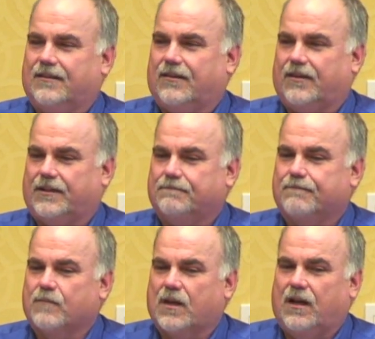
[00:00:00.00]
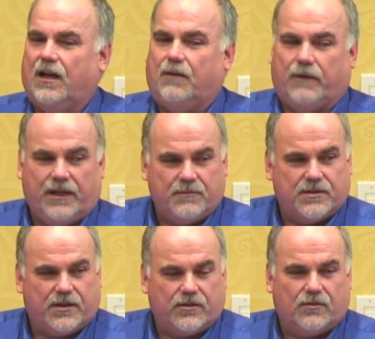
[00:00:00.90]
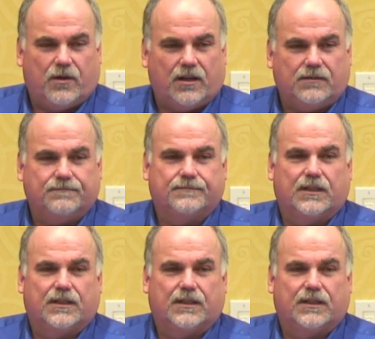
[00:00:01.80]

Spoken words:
All right. My name is Daryn Lewellyn,